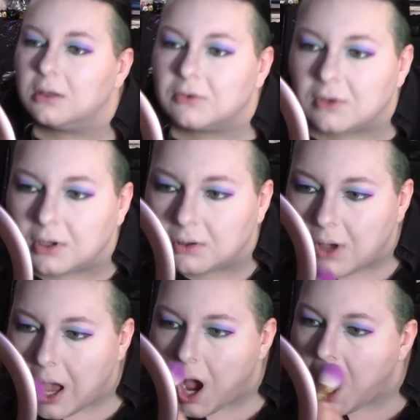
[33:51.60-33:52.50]

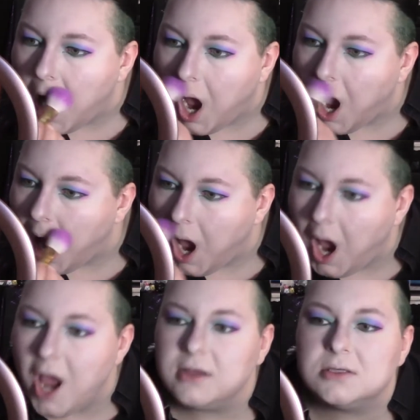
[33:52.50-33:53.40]
So,
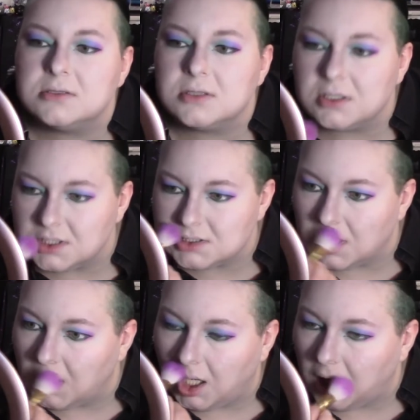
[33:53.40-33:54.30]
I tend to not touch
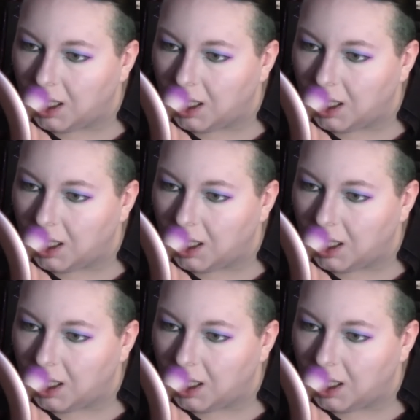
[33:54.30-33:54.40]
it.